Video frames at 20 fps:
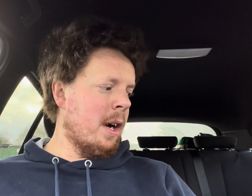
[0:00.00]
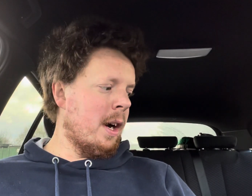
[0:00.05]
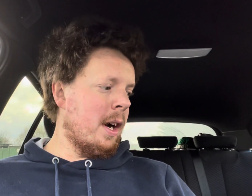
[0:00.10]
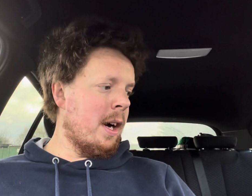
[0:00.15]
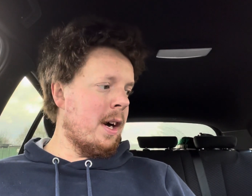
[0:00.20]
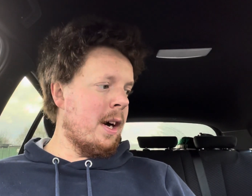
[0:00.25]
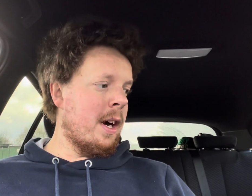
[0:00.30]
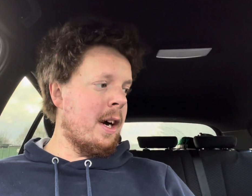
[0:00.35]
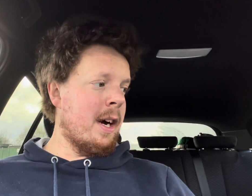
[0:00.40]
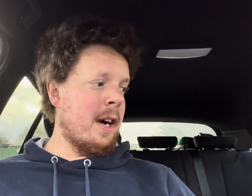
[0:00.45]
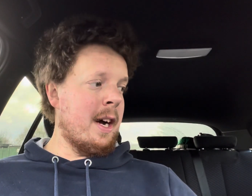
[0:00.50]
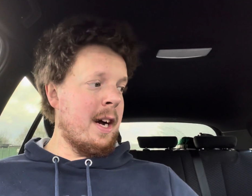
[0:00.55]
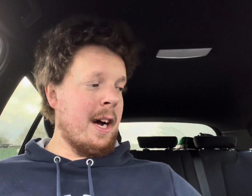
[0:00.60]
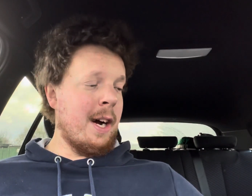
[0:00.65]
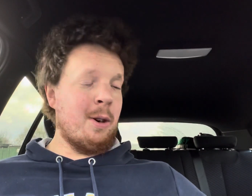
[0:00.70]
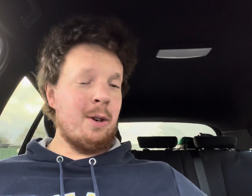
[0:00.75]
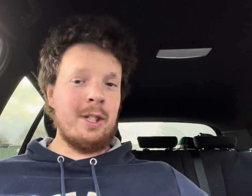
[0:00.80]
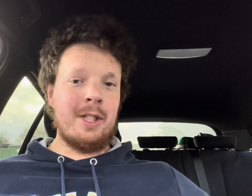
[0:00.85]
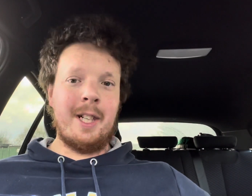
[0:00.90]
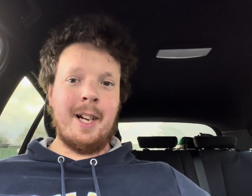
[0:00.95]

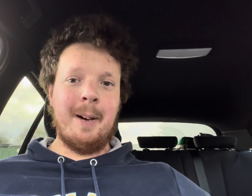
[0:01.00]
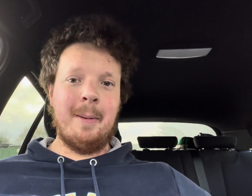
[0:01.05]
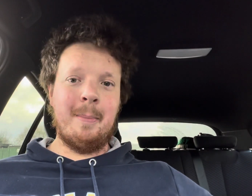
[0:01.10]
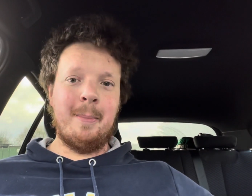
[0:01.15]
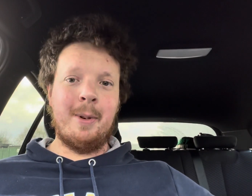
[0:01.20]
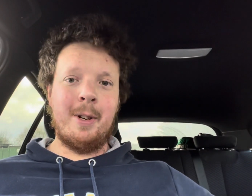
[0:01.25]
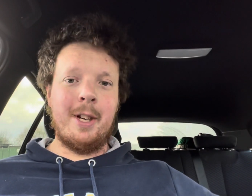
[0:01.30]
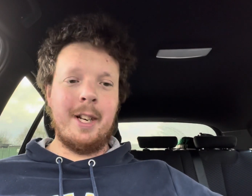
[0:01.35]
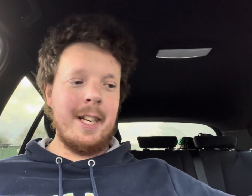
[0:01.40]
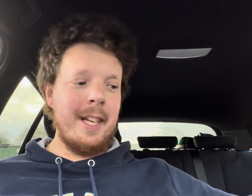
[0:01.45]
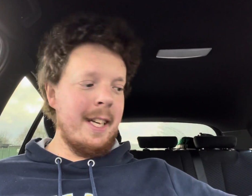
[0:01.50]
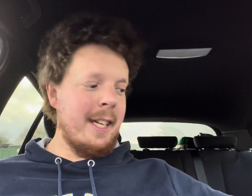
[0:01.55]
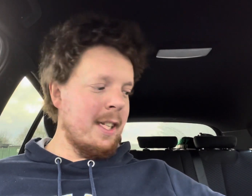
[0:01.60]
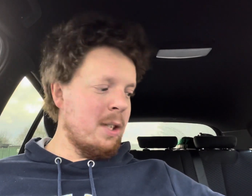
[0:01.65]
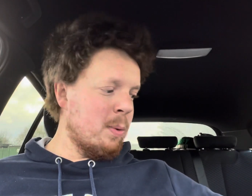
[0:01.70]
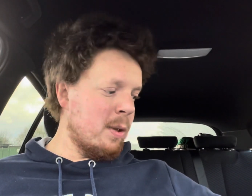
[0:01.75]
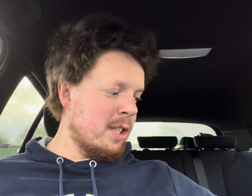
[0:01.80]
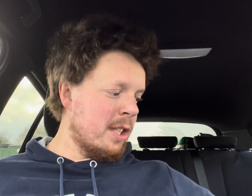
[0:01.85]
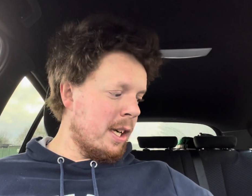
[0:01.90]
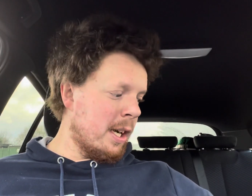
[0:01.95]
I got some
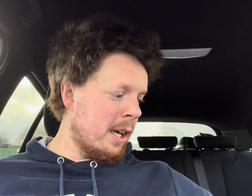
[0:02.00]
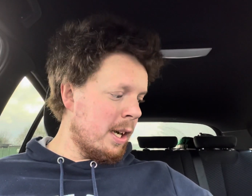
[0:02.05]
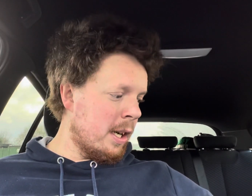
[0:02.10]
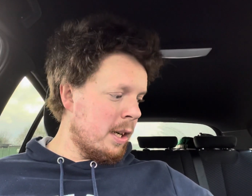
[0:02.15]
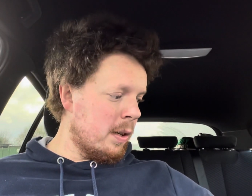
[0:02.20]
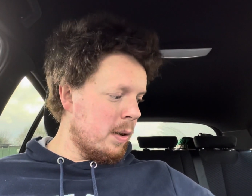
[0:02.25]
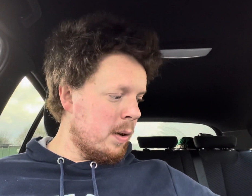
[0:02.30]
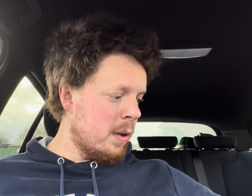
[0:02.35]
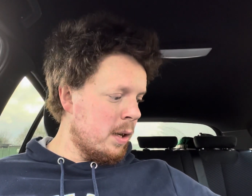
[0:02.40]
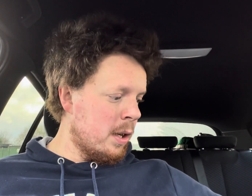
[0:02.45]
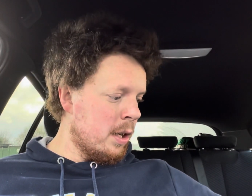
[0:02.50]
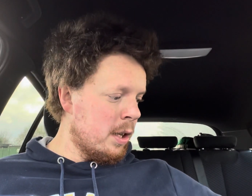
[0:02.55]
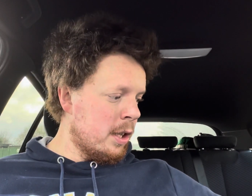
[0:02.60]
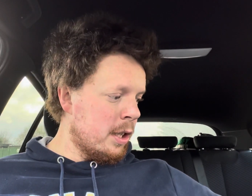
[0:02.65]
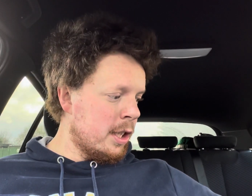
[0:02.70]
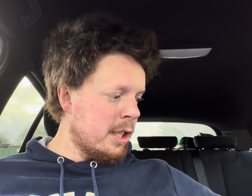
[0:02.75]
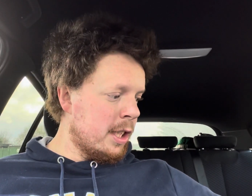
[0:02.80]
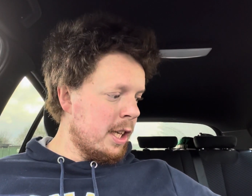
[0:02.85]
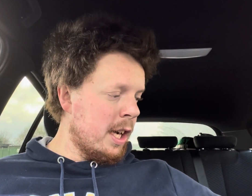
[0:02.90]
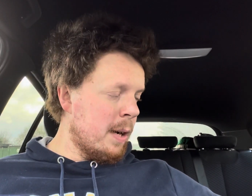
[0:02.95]
goodies which I'll
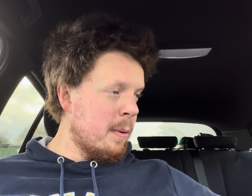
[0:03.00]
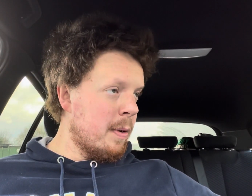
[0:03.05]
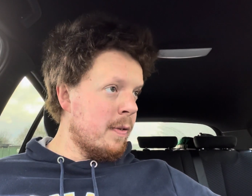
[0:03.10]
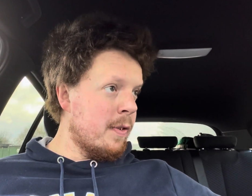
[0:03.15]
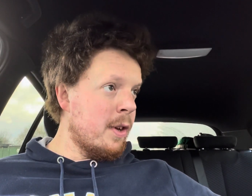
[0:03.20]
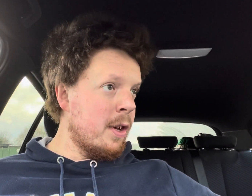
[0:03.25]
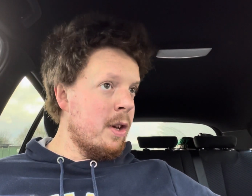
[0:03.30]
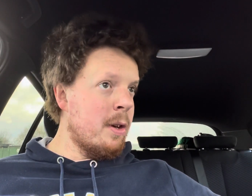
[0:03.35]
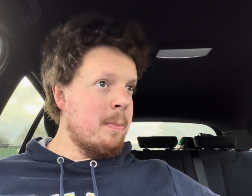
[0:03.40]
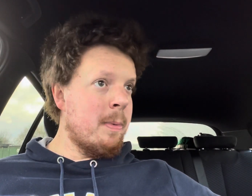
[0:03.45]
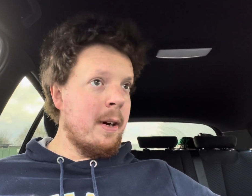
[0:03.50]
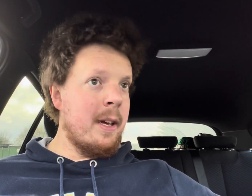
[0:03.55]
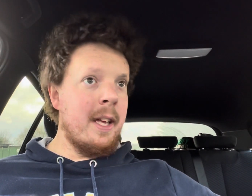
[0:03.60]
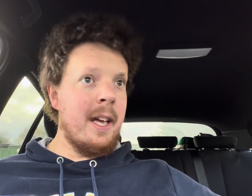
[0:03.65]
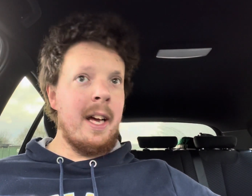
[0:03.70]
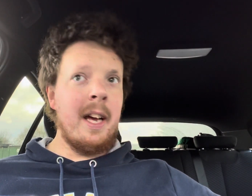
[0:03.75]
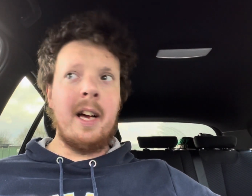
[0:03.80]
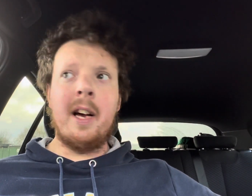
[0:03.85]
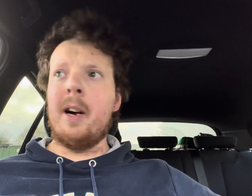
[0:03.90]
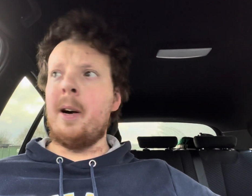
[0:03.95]
share with you, but
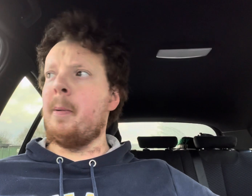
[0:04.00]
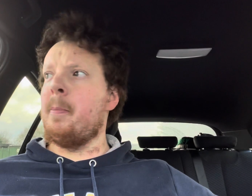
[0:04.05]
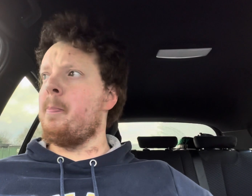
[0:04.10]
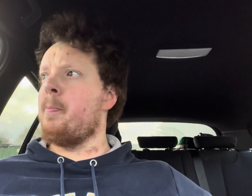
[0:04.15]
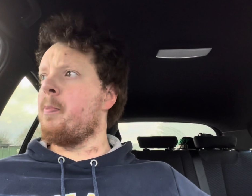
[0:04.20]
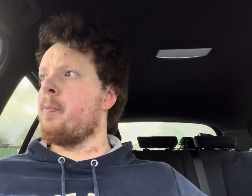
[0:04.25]
I